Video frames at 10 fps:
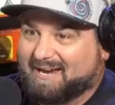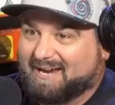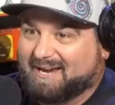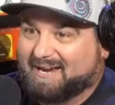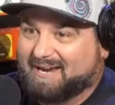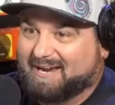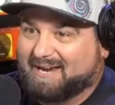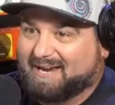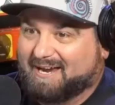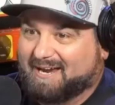
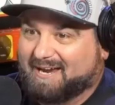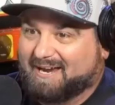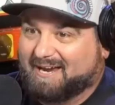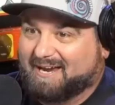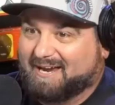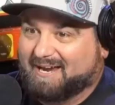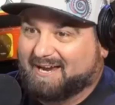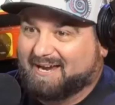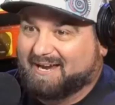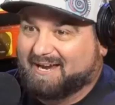
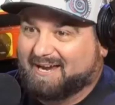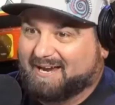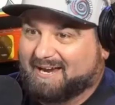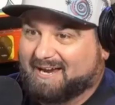Nothing is said.